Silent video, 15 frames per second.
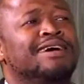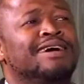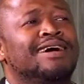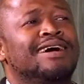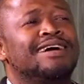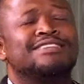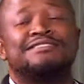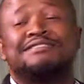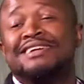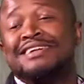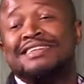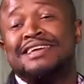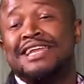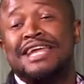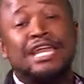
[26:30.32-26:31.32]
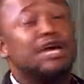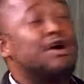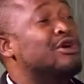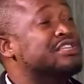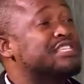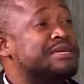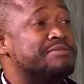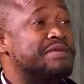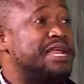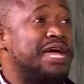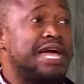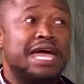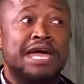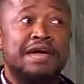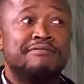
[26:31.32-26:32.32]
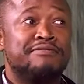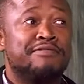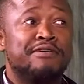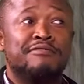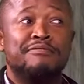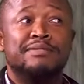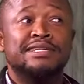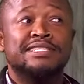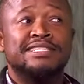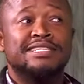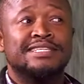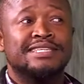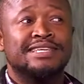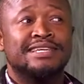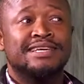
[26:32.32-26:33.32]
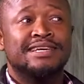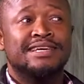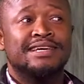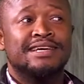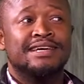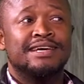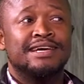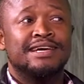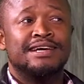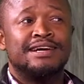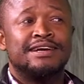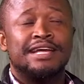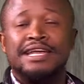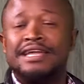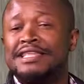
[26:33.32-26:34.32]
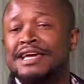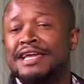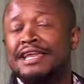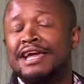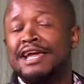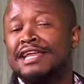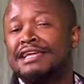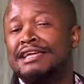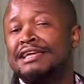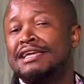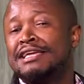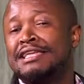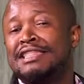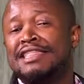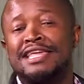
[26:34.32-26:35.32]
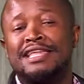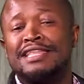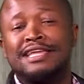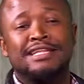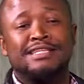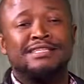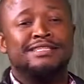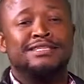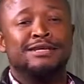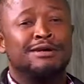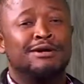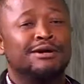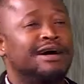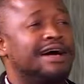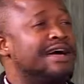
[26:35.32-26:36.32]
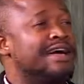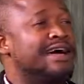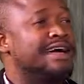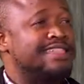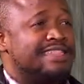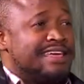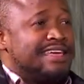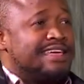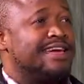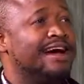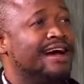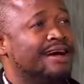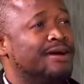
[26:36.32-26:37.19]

It's greater than any concept that I have of business. Wow. Greater than anything that, I think, yeah.